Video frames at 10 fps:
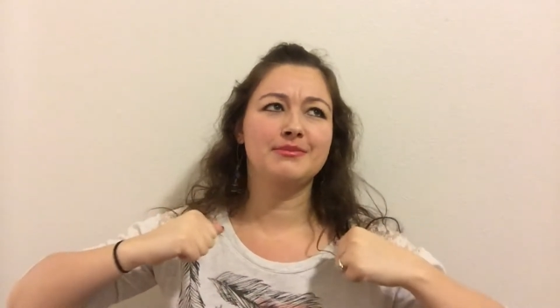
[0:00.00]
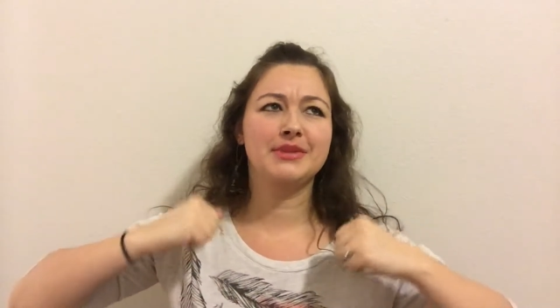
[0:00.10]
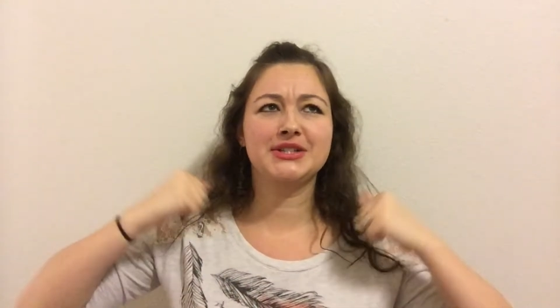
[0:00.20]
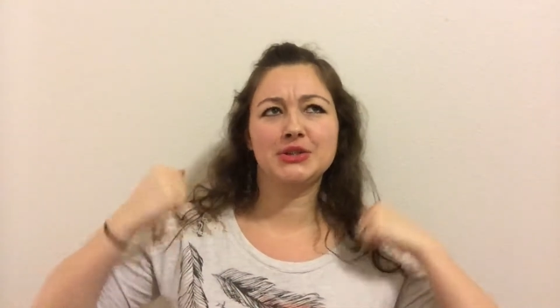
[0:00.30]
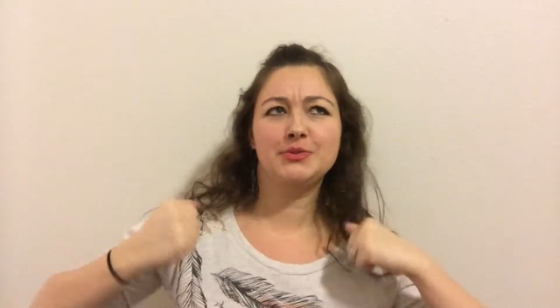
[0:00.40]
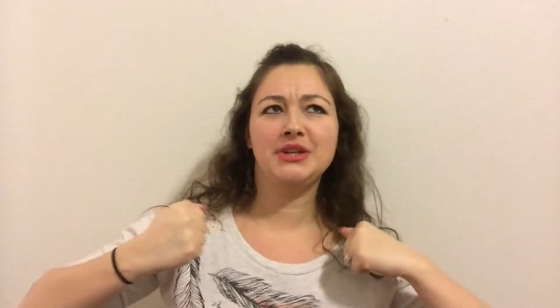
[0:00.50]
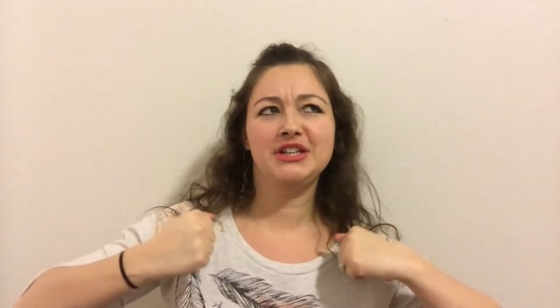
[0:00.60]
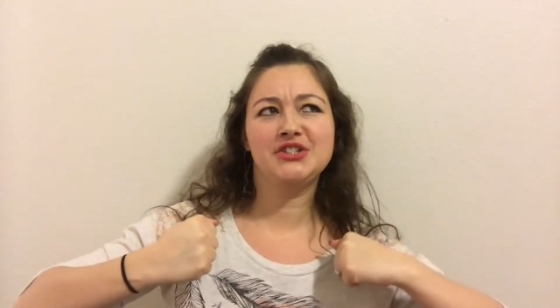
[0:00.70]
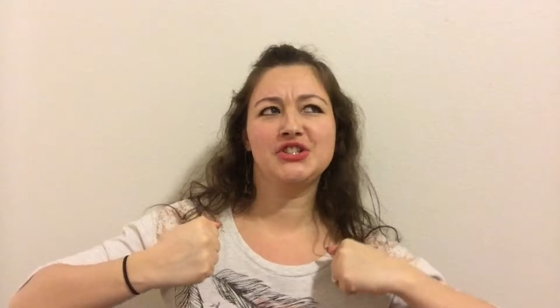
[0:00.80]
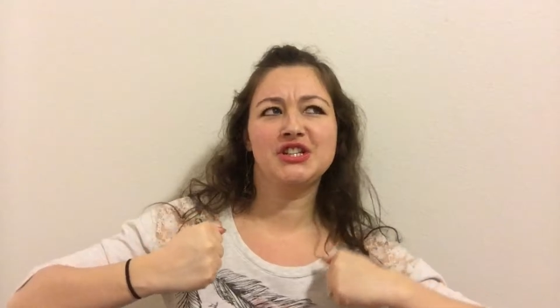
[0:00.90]
Muscle
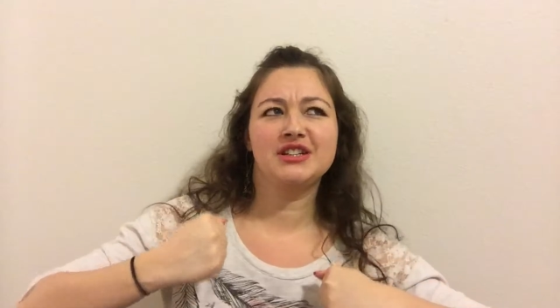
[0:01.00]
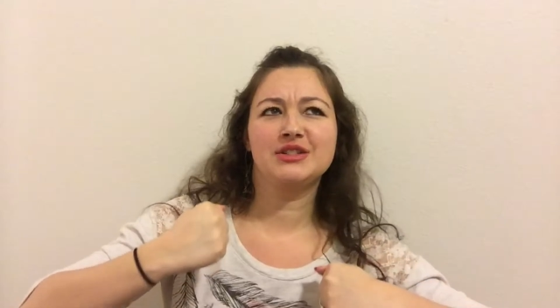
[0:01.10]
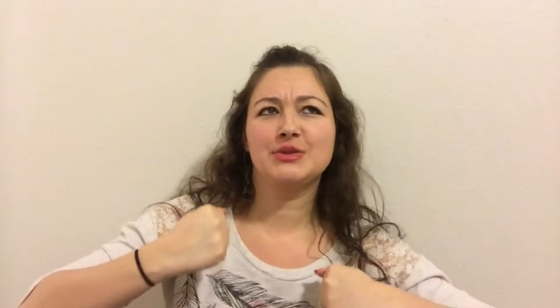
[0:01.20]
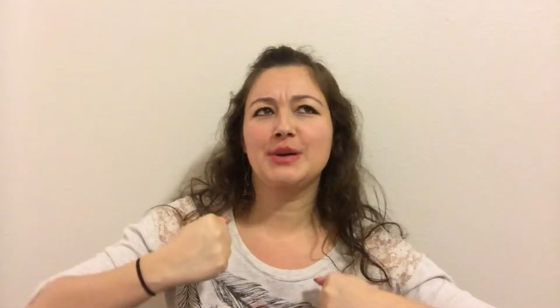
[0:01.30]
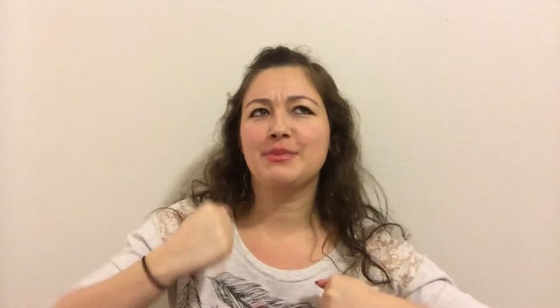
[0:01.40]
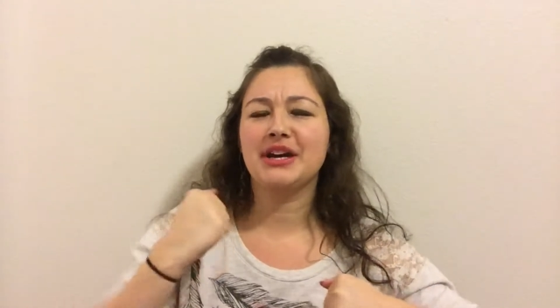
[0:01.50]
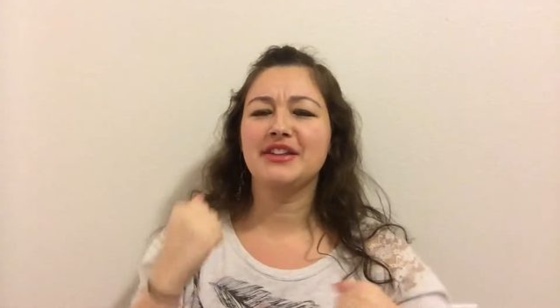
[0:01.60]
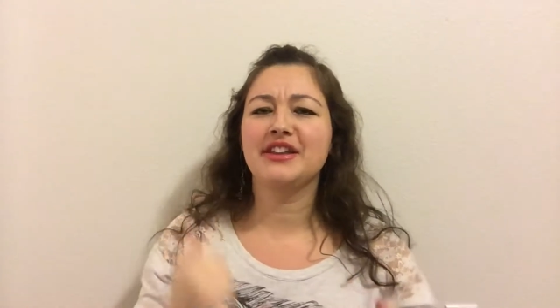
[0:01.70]
Beach, is right by